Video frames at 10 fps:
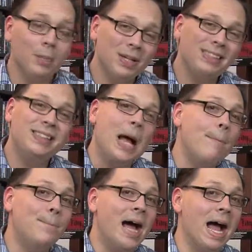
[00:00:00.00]
but it's
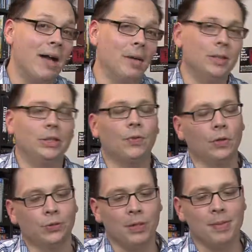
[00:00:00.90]
not bad, I mean, as far
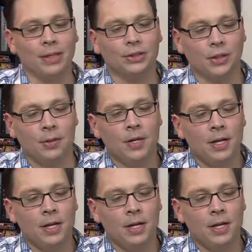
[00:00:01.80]
as remakes go.